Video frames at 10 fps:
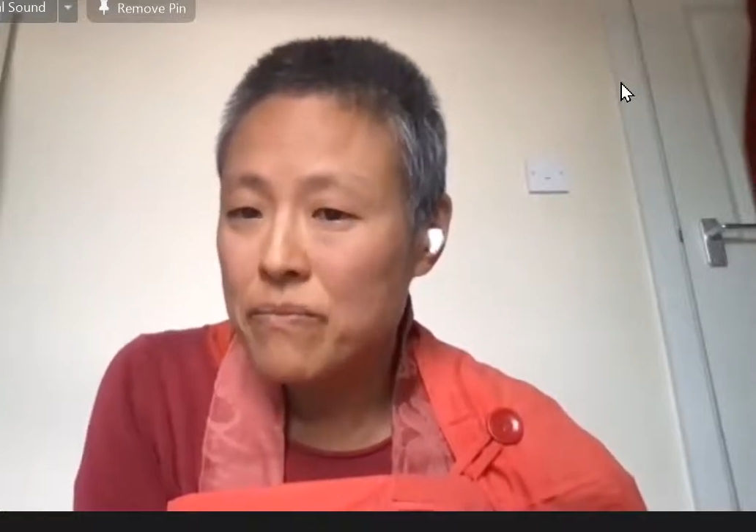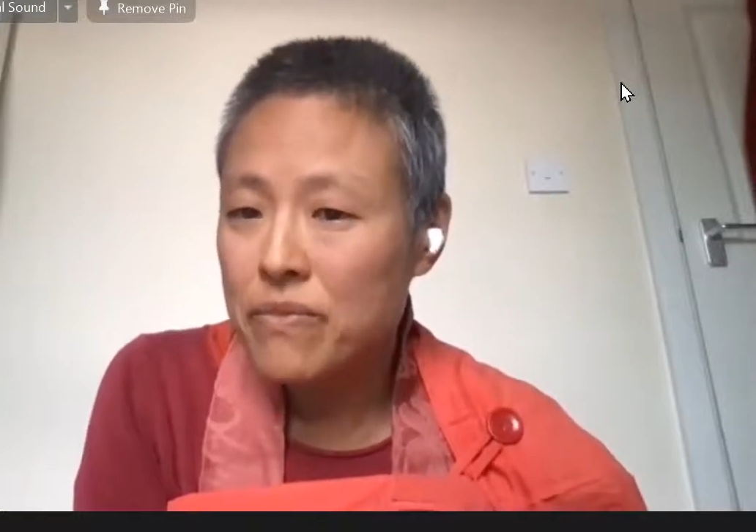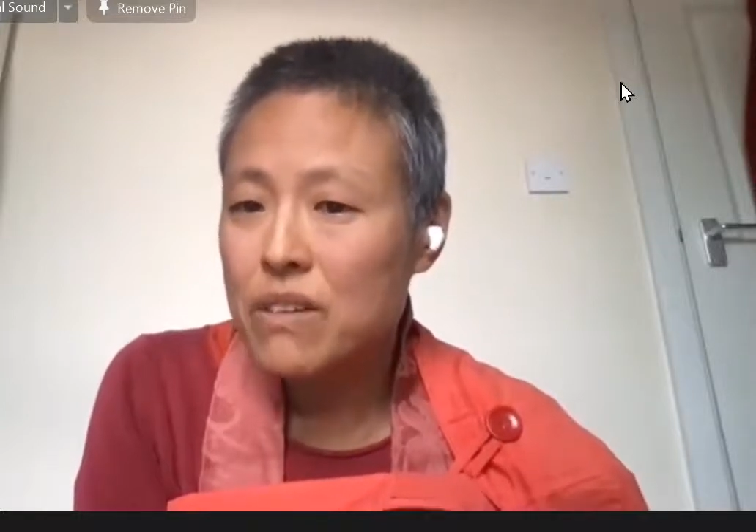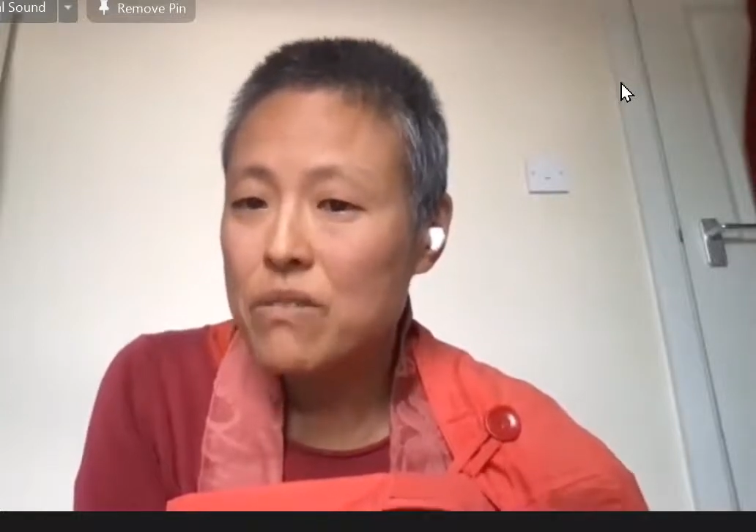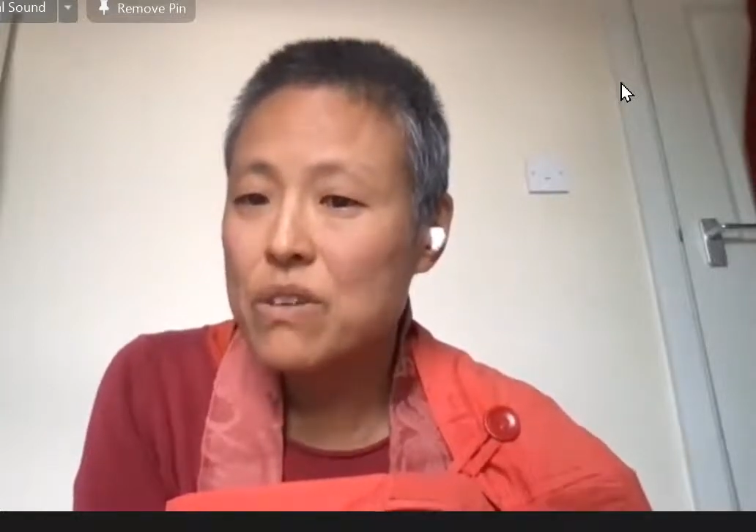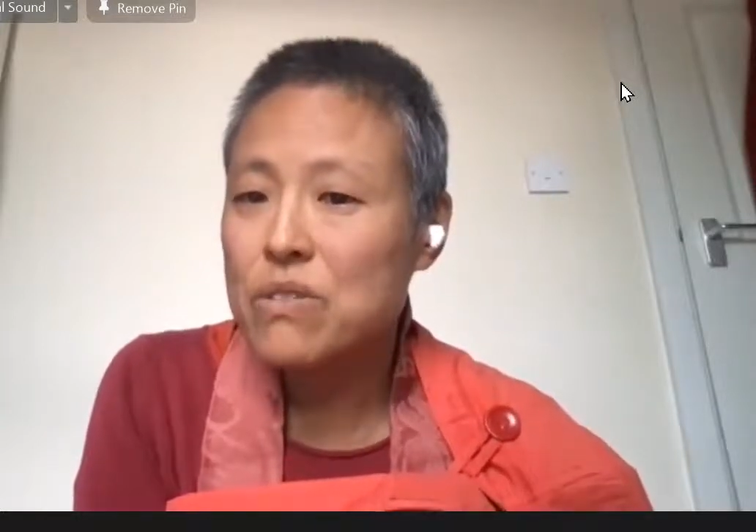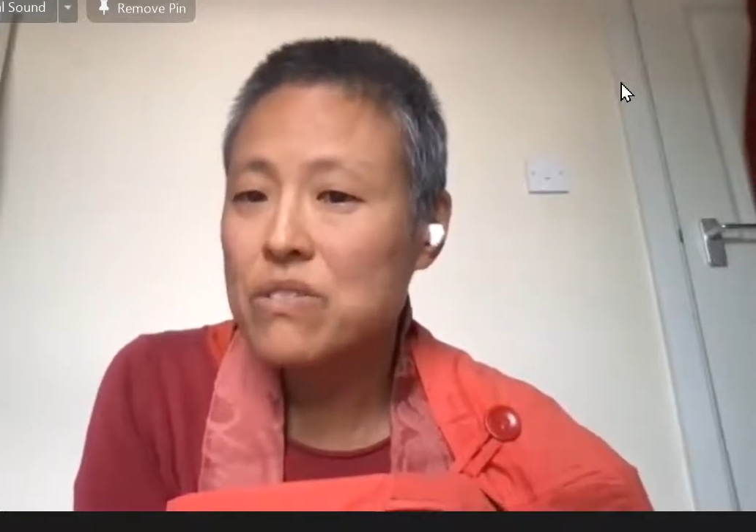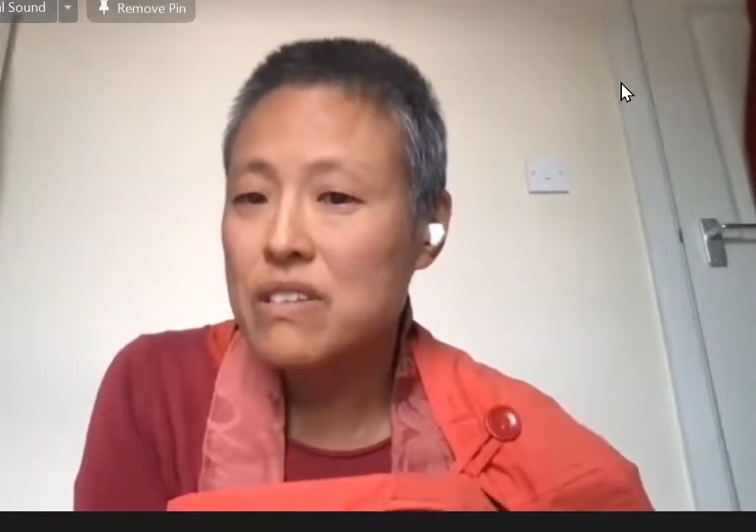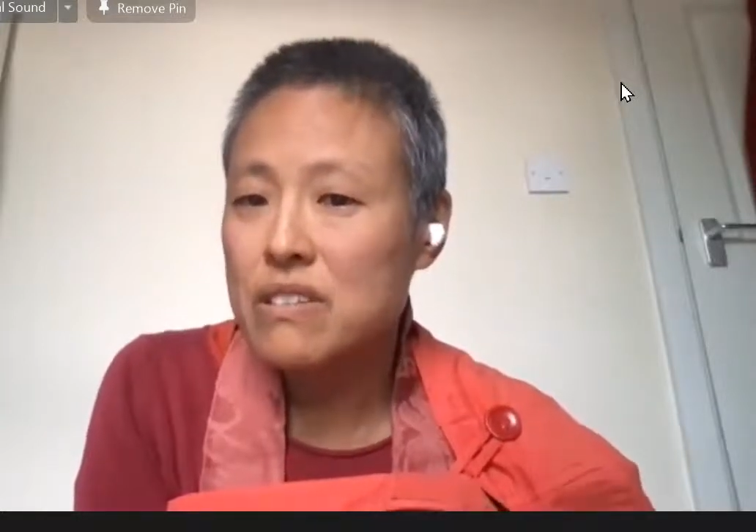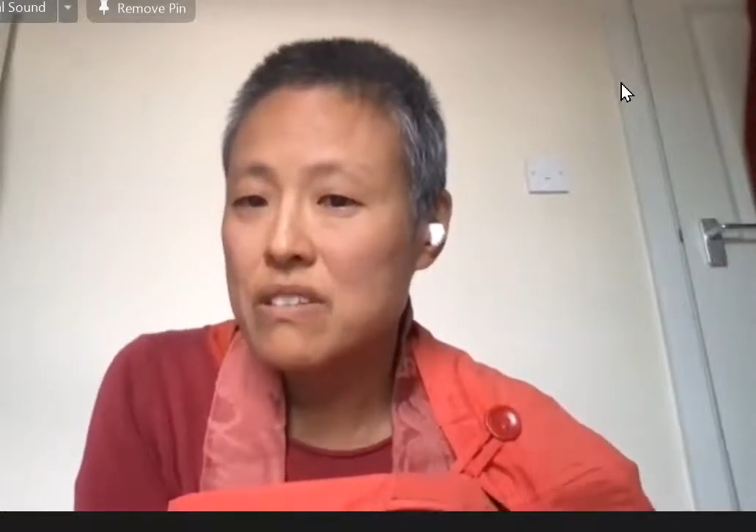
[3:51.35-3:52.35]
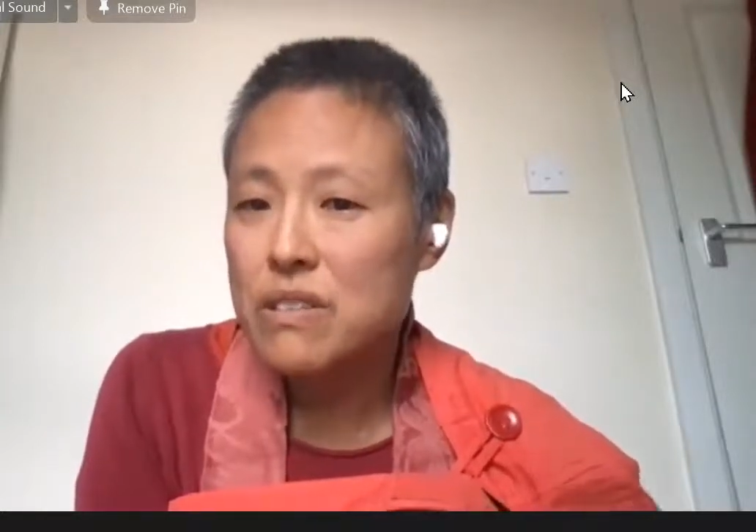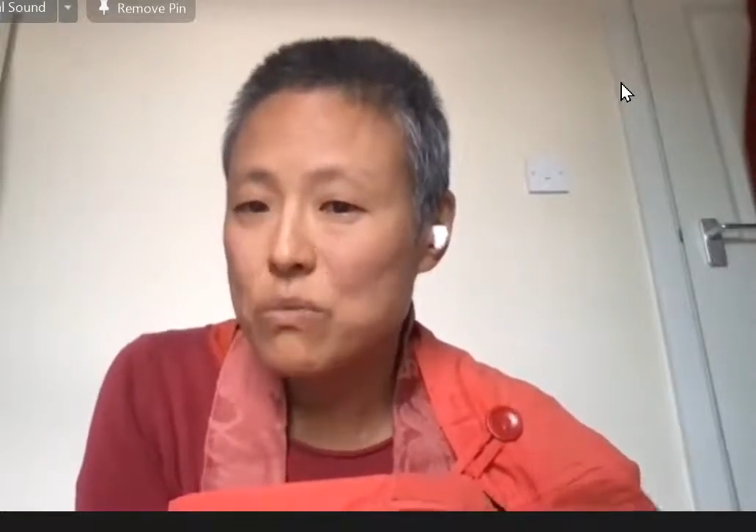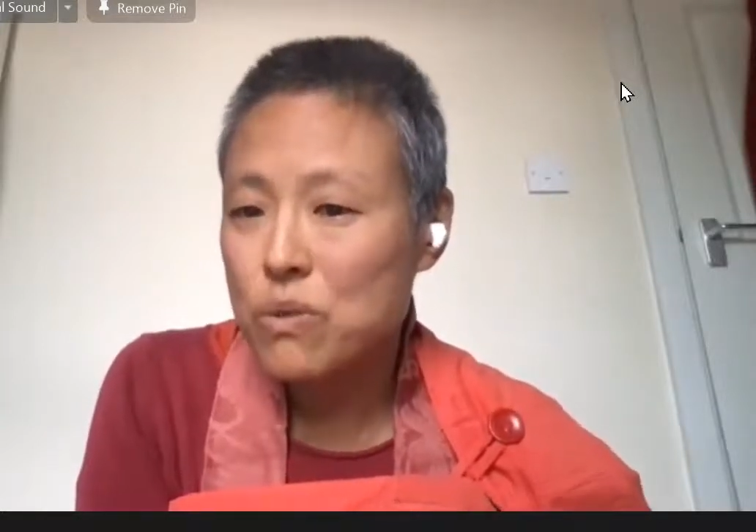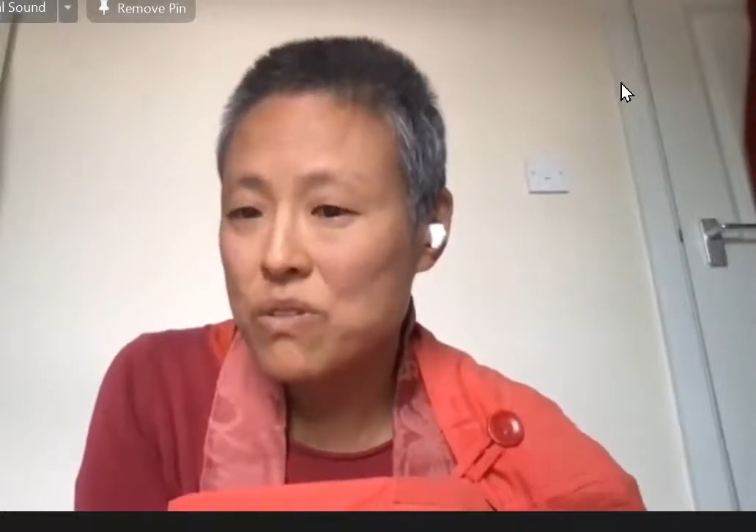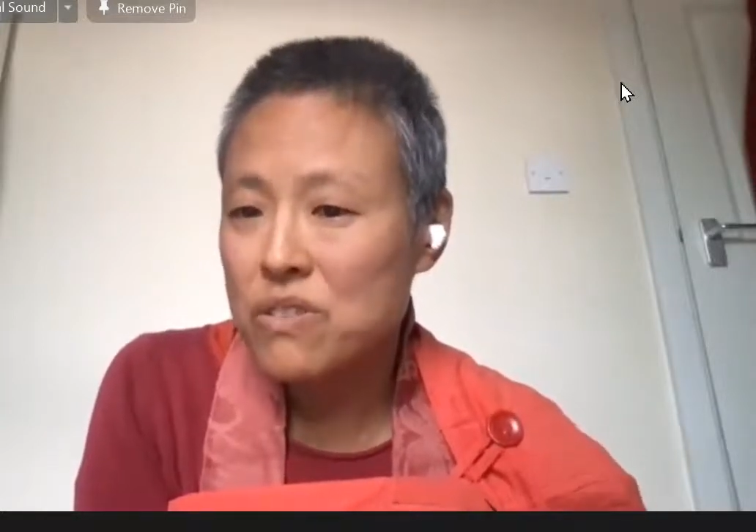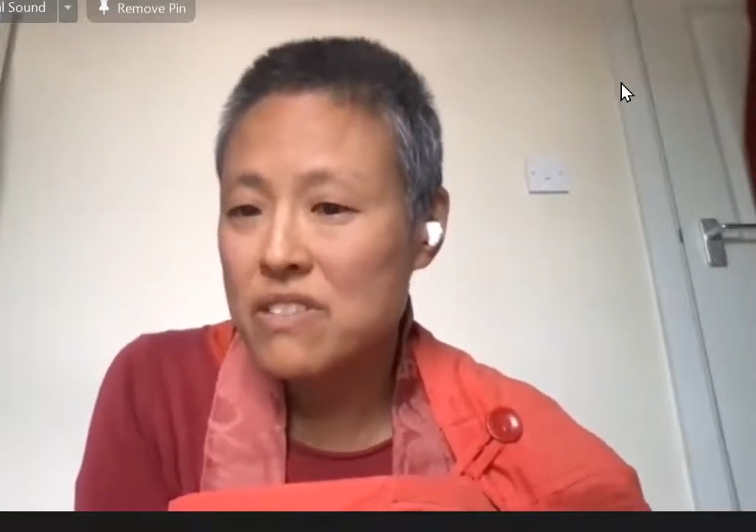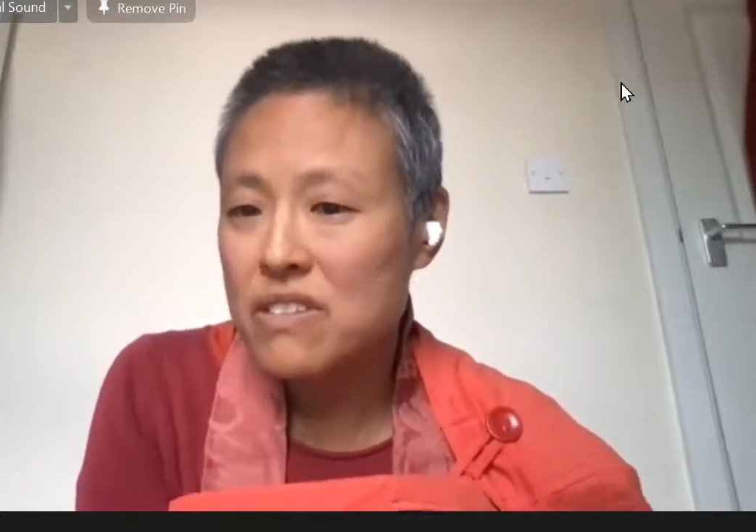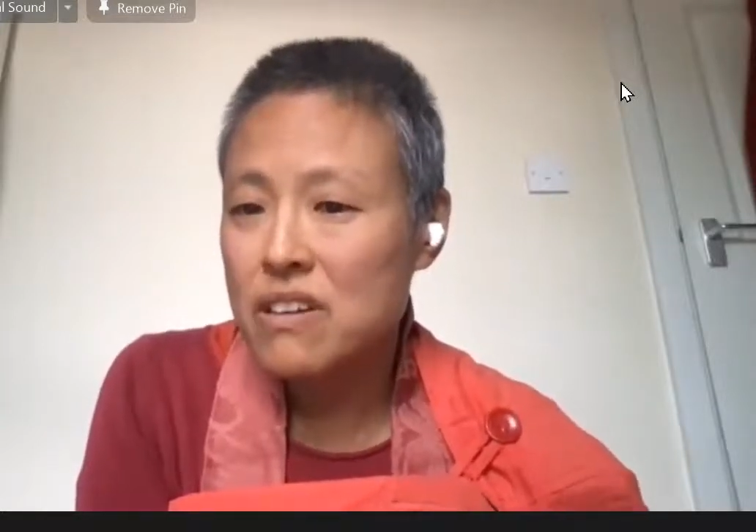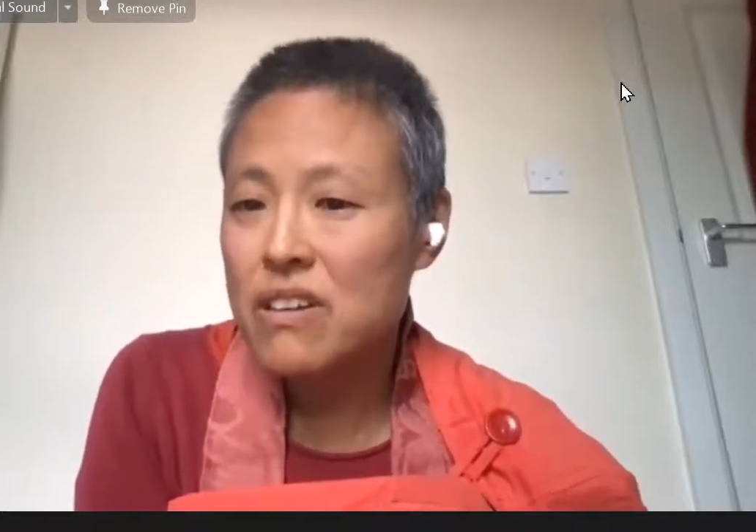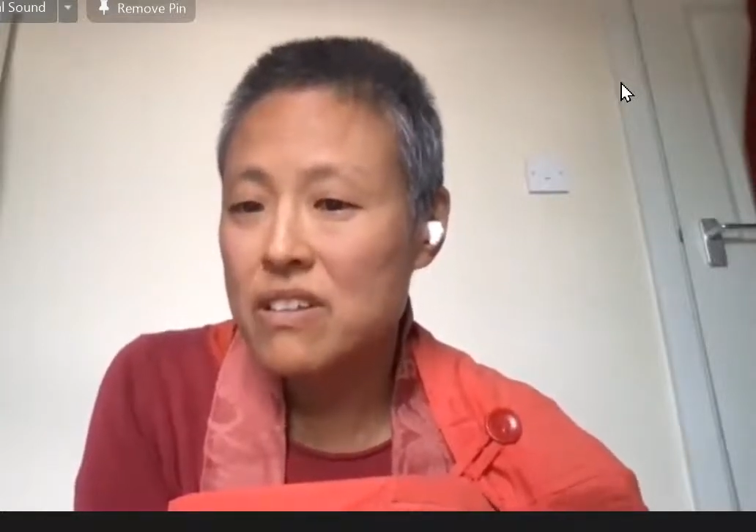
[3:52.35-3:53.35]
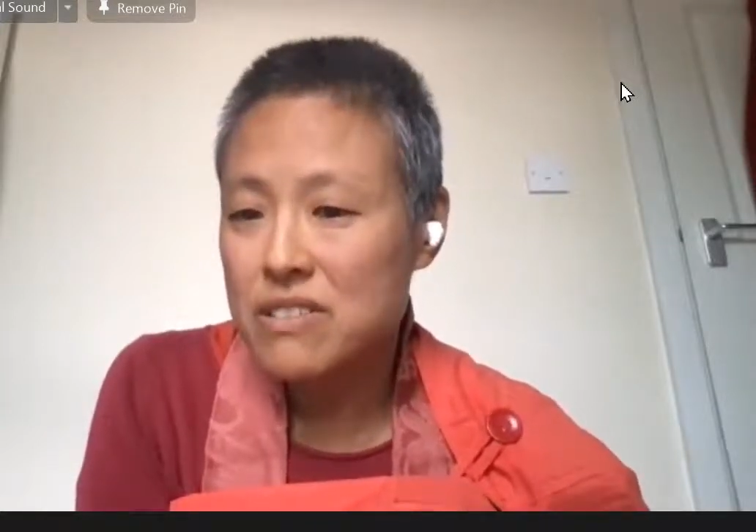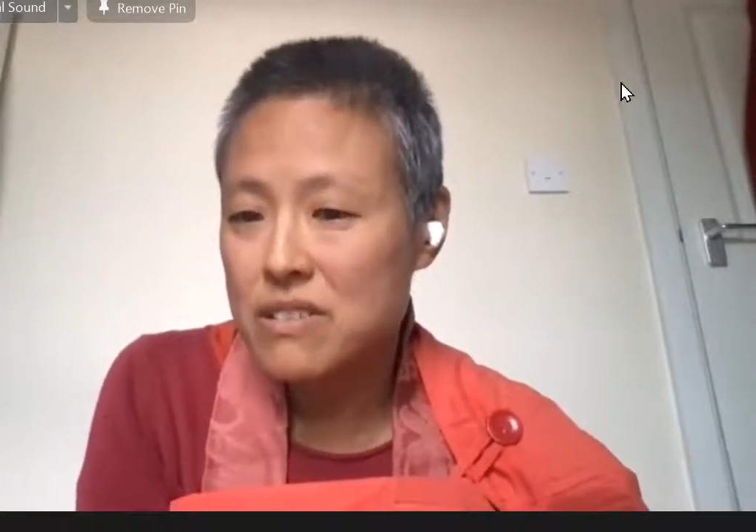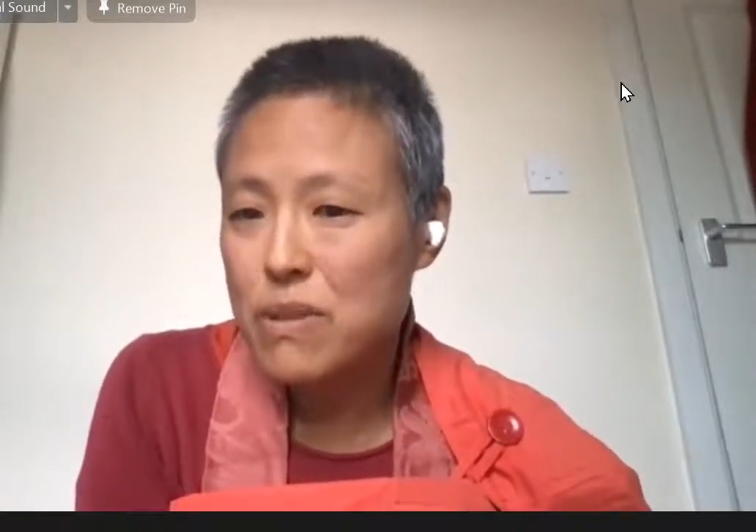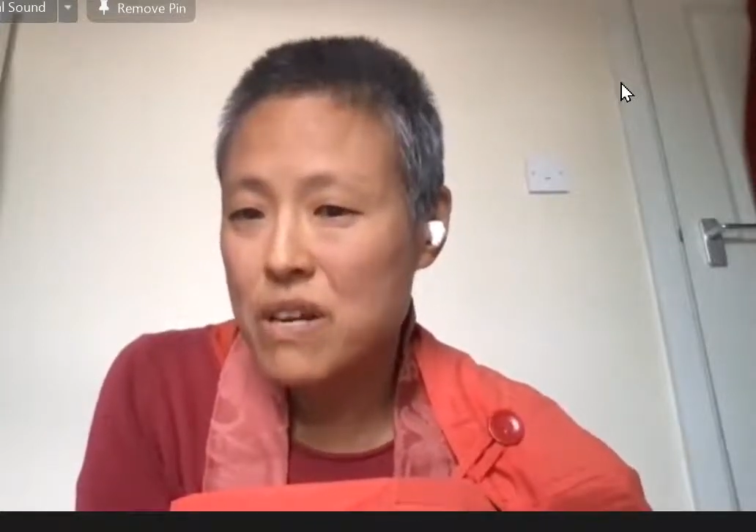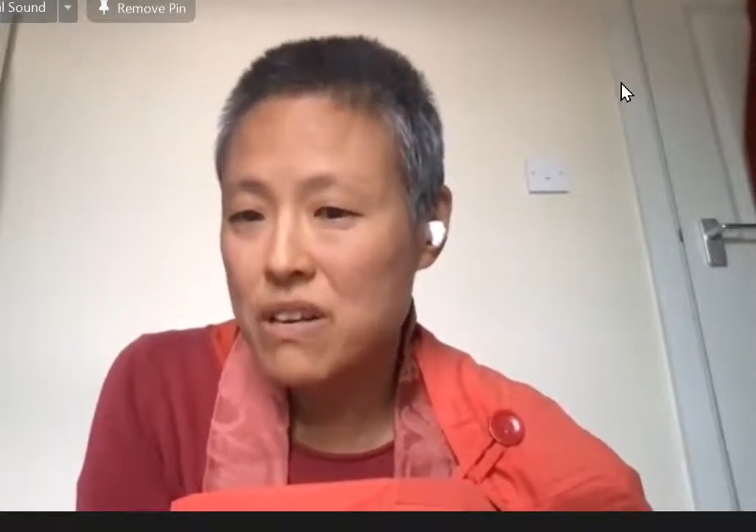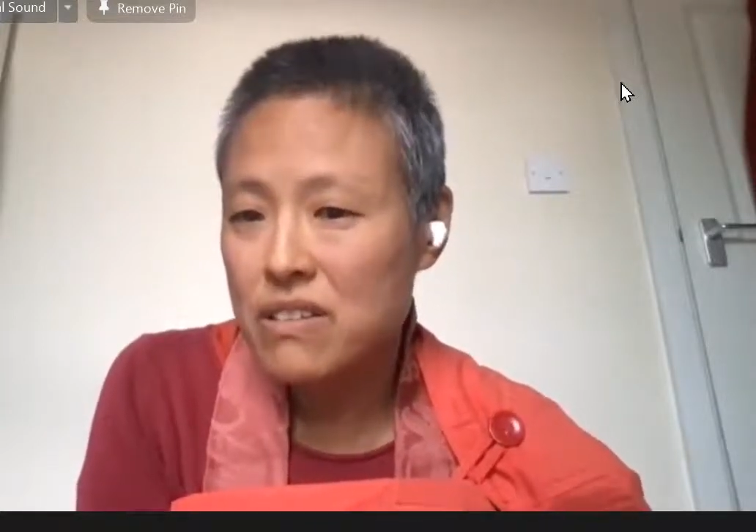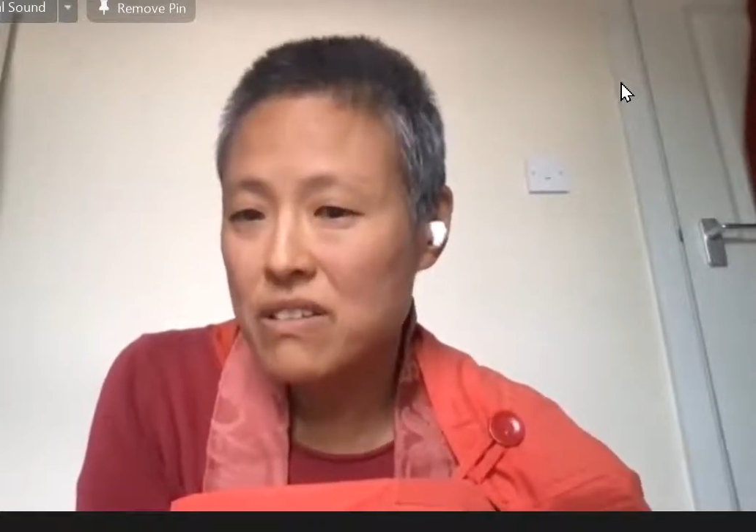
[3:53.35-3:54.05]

and grows towards the darkest part